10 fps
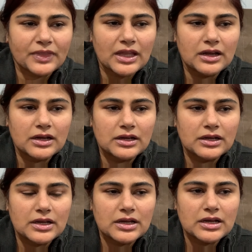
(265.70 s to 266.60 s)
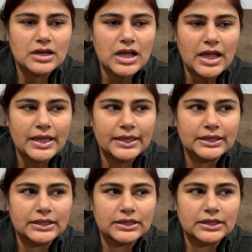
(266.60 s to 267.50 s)
uh,
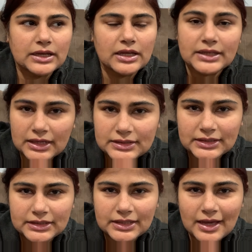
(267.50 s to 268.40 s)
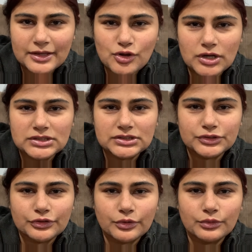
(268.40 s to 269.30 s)
I, uh, luckily I got,
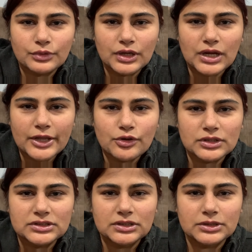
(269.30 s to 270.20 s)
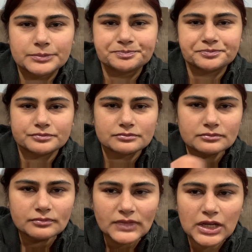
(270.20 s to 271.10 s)
you know, I got the
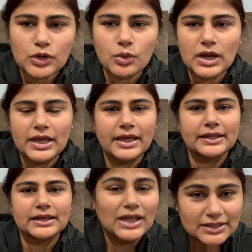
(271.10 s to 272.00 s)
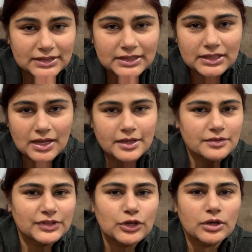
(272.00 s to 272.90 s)
go ahead like luckily I,
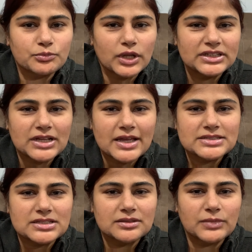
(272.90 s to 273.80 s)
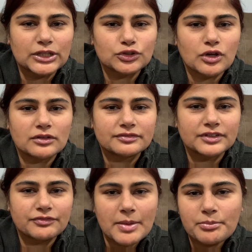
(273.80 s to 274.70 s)
we got monetized in the month of
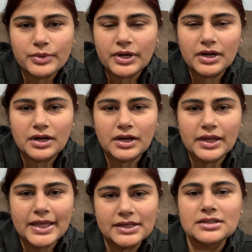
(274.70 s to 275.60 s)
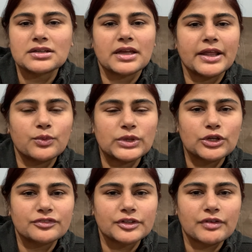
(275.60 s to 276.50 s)
november end end week
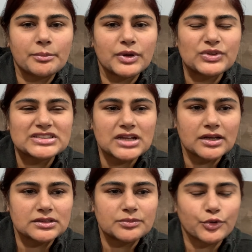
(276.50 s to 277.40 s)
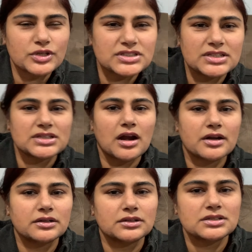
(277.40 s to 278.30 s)
of november we started the process
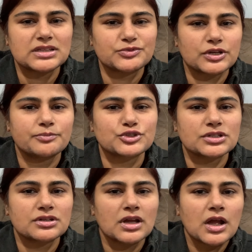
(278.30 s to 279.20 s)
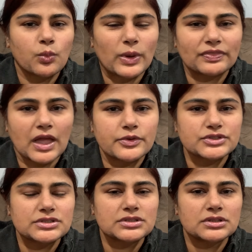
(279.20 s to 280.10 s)
our uh, subscription
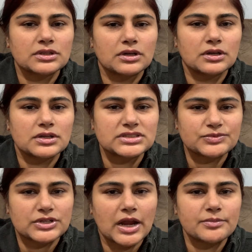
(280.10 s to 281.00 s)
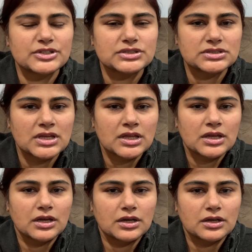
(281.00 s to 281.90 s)
1000 uh, subscribers
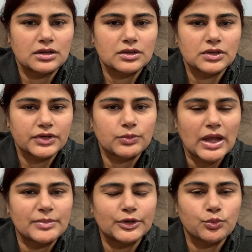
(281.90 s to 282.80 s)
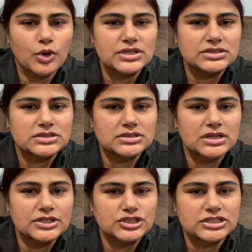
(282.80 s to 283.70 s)
uh, requirement was
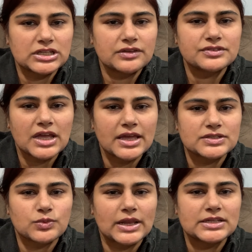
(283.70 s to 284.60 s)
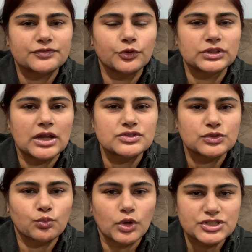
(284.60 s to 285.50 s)
achieved as well as
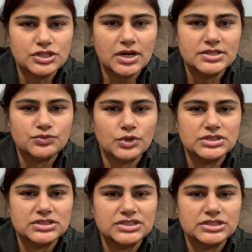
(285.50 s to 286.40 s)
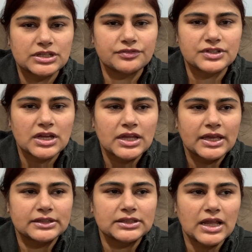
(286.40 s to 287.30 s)
4000 watch hours was achieved
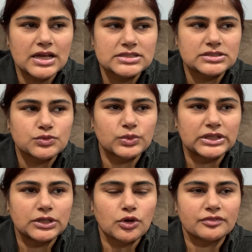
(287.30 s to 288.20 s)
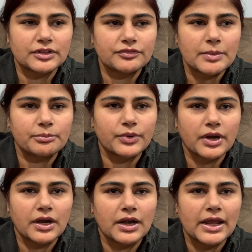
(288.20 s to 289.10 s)
in the last week of
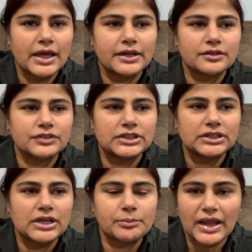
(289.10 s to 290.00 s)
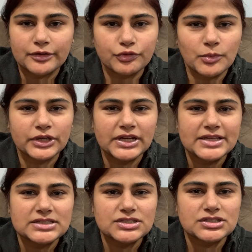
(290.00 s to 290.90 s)
November and we applied for
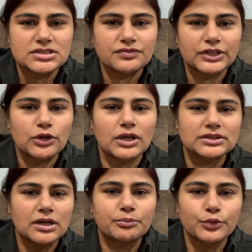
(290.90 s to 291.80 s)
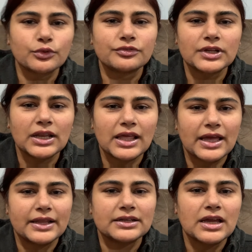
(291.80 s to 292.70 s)
monetization we got the approval
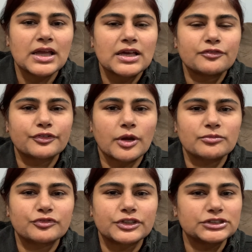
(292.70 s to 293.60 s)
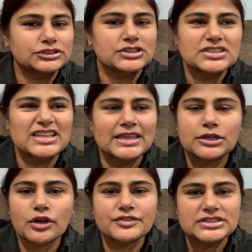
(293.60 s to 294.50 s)
and from 1st
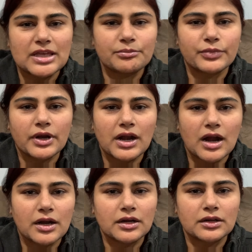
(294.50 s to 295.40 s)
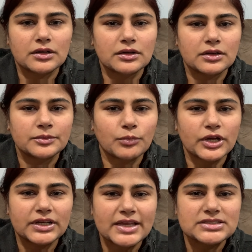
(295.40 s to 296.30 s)
2nd of December our uh,
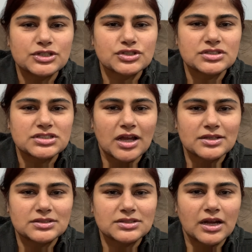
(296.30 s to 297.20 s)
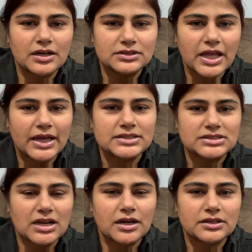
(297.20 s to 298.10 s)
monetization start our, the ads
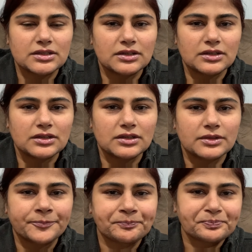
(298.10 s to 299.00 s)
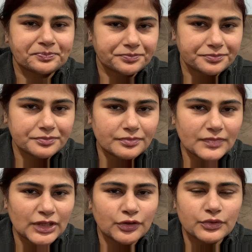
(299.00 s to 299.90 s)
start uh,
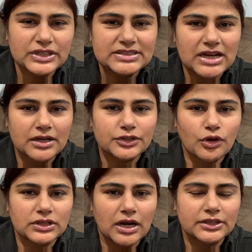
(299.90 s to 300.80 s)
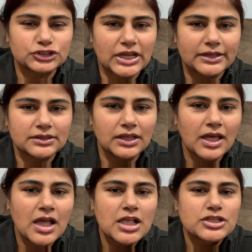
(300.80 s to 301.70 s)
you know they started on our channel
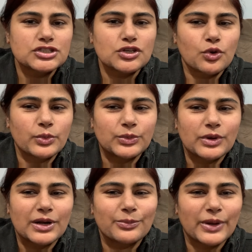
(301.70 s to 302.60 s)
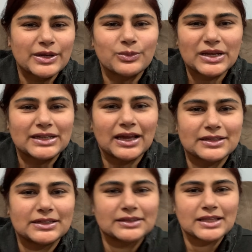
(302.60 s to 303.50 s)
so we were very very
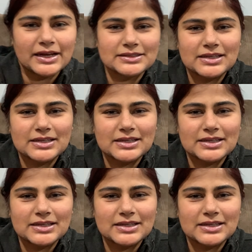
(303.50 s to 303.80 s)
lucky in that